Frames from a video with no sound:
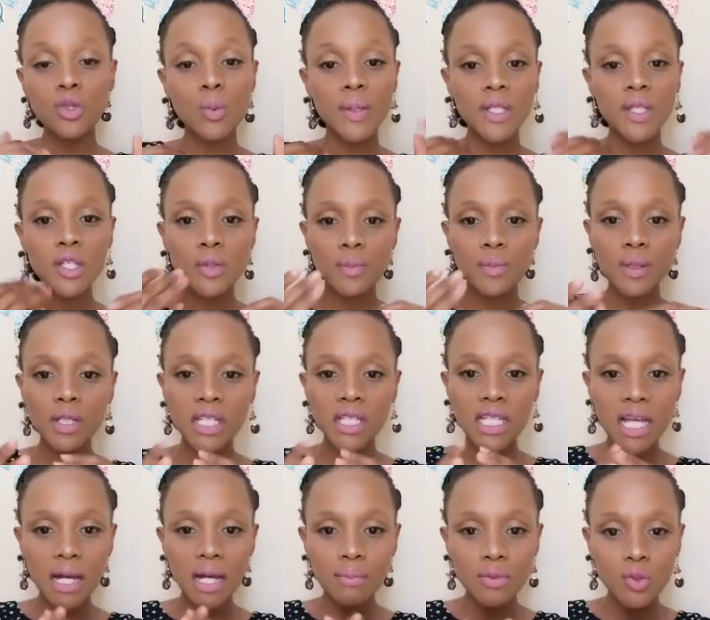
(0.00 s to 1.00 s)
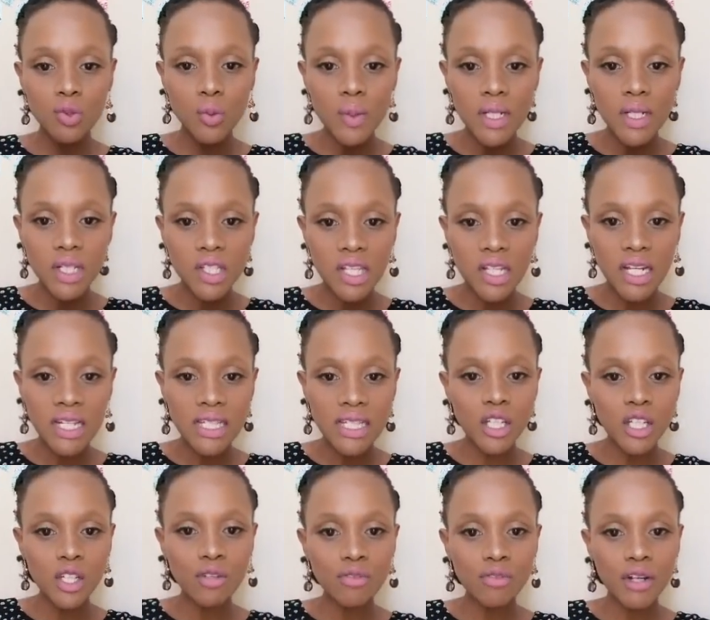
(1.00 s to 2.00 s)
So we're just building up. Sweet Sally,
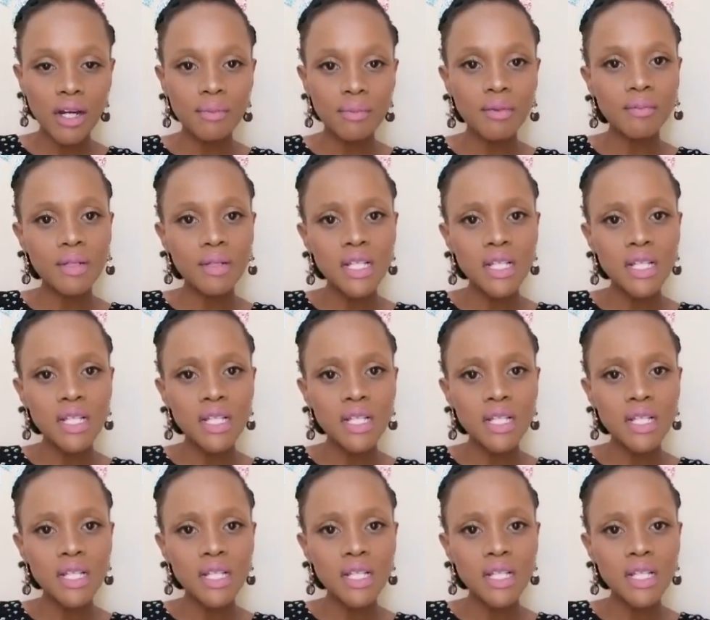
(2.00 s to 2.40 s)
thank you for coming.